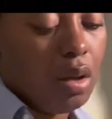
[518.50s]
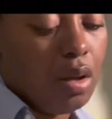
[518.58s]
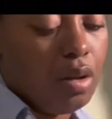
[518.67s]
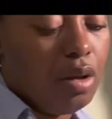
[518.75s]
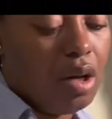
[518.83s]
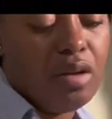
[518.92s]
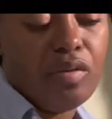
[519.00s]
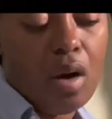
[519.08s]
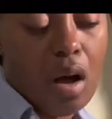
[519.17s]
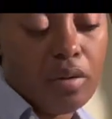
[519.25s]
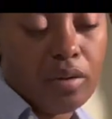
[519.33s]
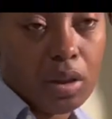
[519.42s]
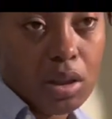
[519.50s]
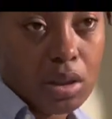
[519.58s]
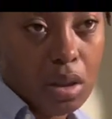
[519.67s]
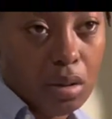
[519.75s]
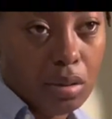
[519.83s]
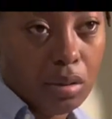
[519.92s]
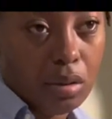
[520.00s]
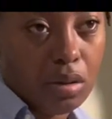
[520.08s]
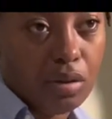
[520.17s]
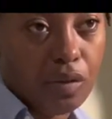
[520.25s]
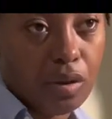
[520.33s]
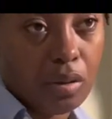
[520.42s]
They're evolving internally. They're
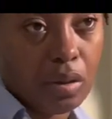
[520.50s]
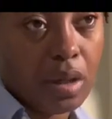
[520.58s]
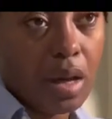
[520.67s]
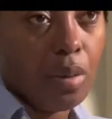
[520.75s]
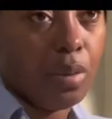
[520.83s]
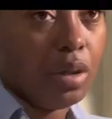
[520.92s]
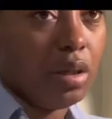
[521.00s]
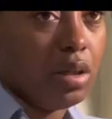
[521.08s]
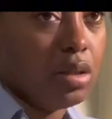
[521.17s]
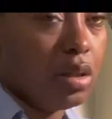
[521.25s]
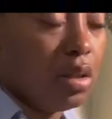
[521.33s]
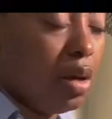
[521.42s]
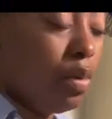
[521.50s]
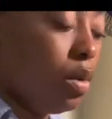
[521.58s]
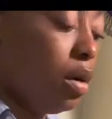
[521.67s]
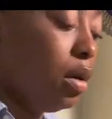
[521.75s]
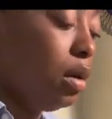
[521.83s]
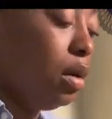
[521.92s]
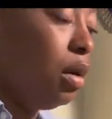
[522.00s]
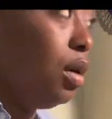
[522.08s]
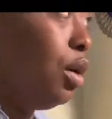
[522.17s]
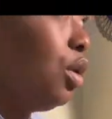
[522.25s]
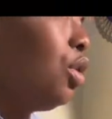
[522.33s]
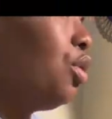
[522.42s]
figuring out what it is that they want.
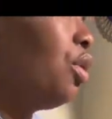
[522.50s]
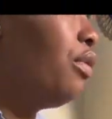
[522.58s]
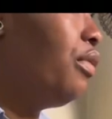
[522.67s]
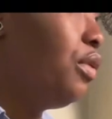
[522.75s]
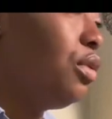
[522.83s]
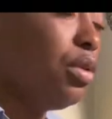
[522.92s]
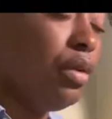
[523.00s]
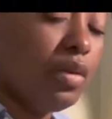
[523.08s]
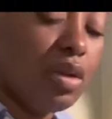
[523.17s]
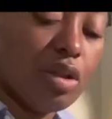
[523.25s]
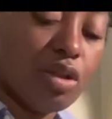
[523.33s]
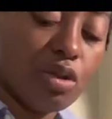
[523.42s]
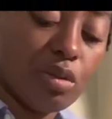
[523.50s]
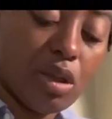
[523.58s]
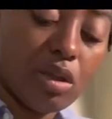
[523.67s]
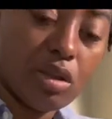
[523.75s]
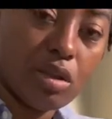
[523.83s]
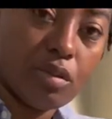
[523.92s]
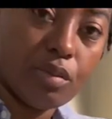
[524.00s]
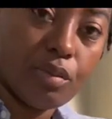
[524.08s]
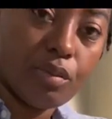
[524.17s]
Your view of the situation.